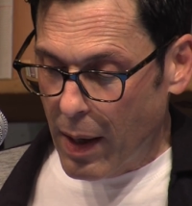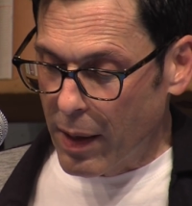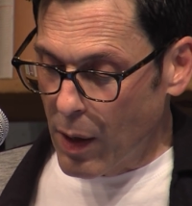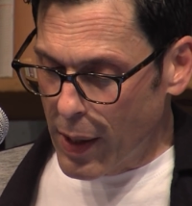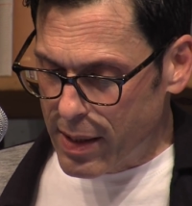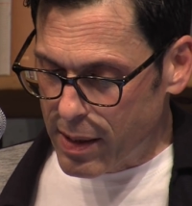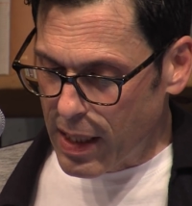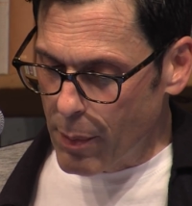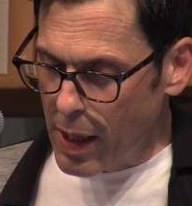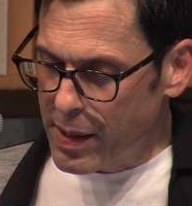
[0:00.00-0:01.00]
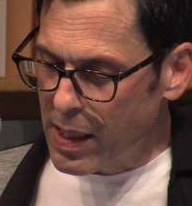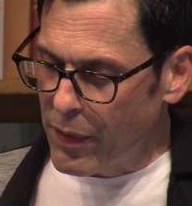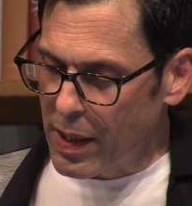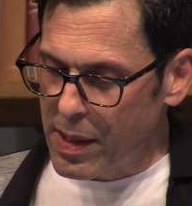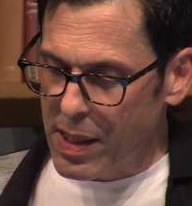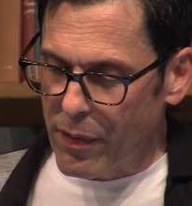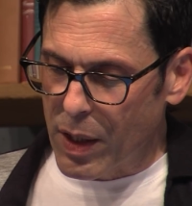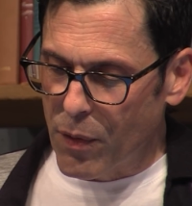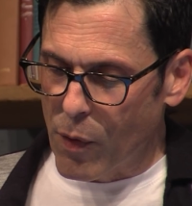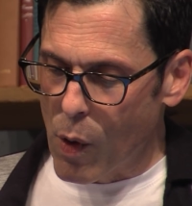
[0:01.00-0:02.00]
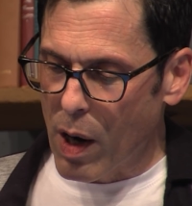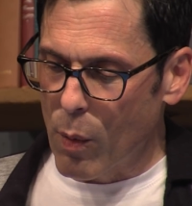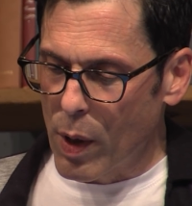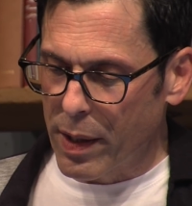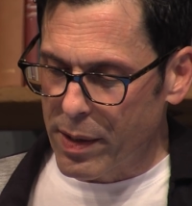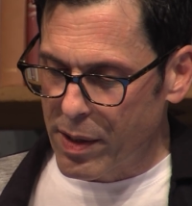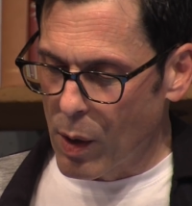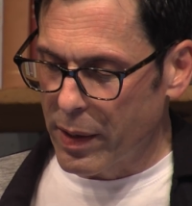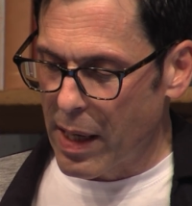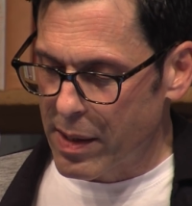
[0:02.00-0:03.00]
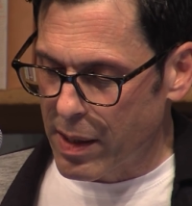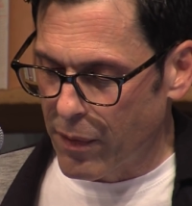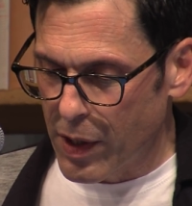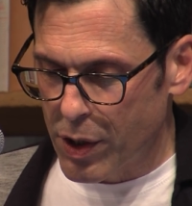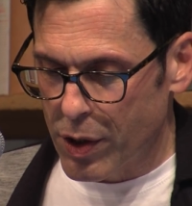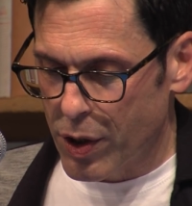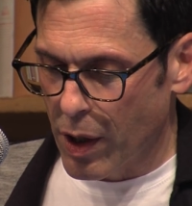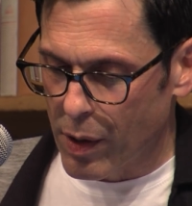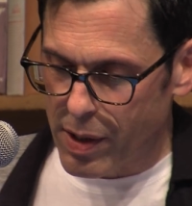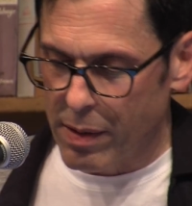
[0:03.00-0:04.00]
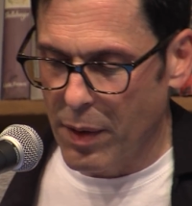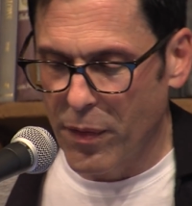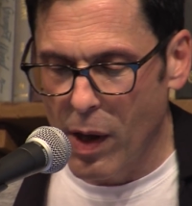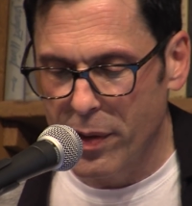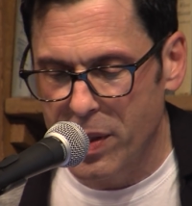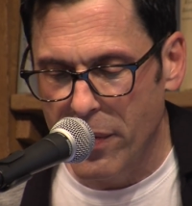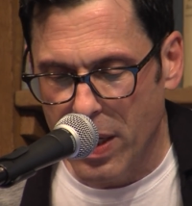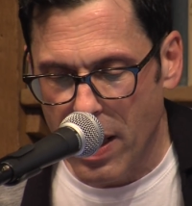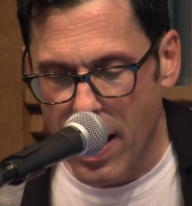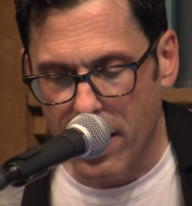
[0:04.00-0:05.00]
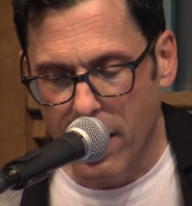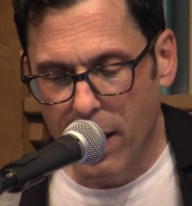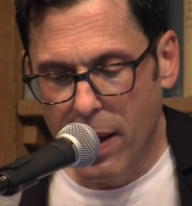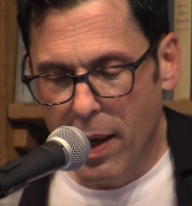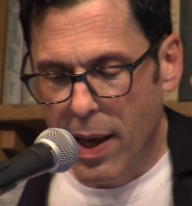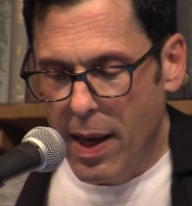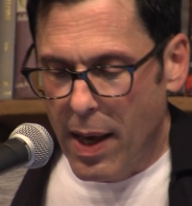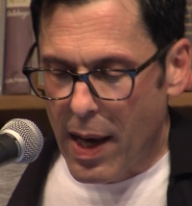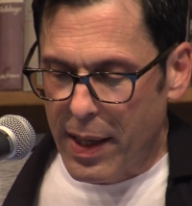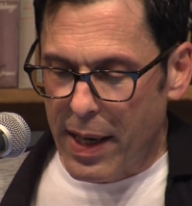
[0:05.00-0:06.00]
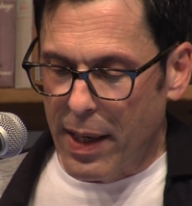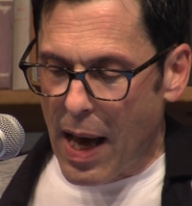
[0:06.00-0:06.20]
And though I'd seen him on TV in '74 at one of the sold-out Sid Vicious shows in the fall of '78, and at an